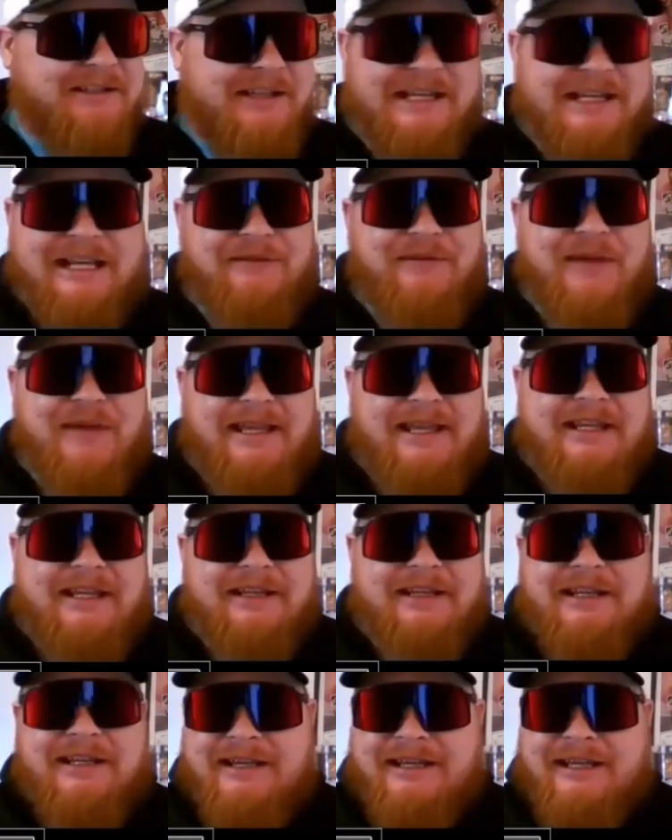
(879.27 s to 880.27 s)
anything
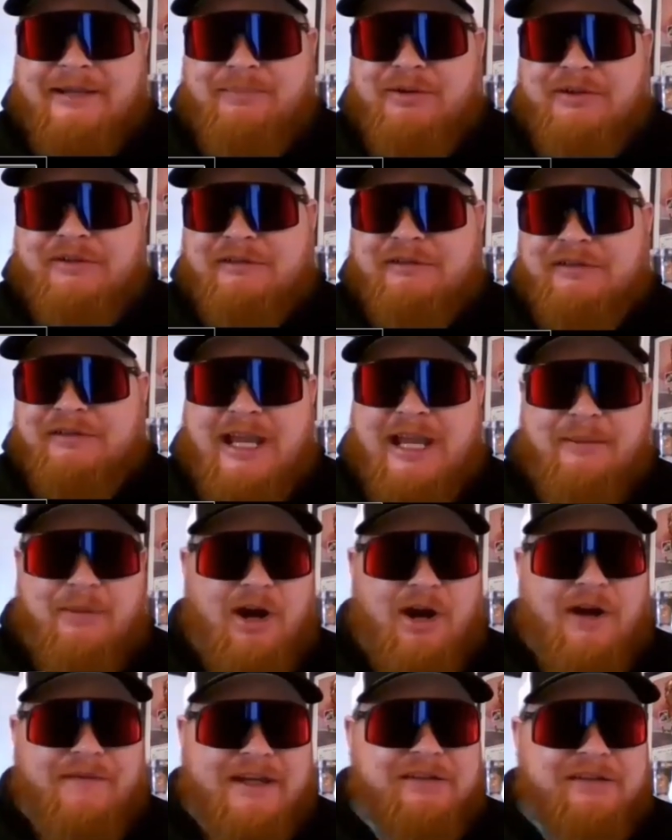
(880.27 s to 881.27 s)
he puts his name
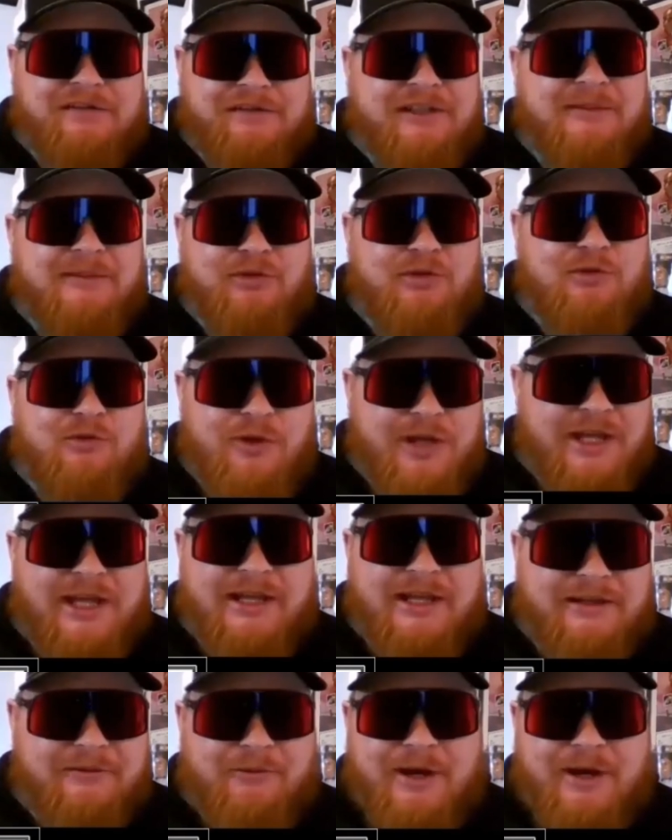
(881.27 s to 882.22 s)
on, they seem to win,